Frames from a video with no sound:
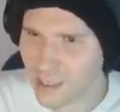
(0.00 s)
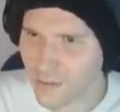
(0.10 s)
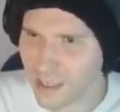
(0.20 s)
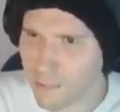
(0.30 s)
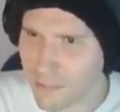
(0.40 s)

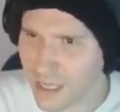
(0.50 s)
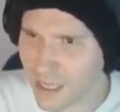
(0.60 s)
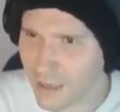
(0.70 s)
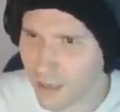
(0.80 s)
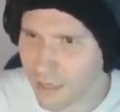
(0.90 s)
Some of that
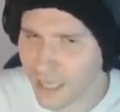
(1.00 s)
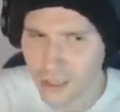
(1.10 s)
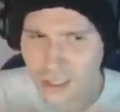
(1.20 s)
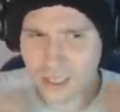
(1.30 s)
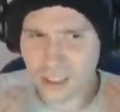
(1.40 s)
meat
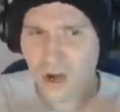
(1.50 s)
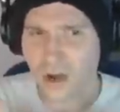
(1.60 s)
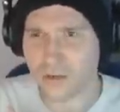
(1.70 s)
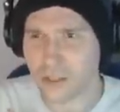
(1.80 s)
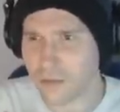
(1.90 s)
looks like a
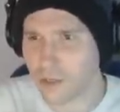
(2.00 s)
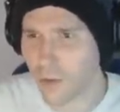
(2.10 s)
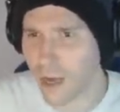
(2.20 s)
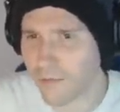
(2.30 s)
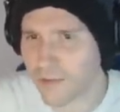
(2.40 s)
tie or something you
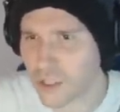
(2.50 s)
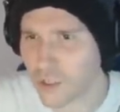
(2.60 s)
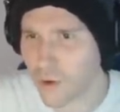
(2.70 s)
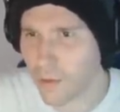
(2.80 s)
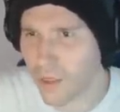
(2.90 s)
wear with a
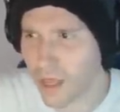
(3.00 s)
suit up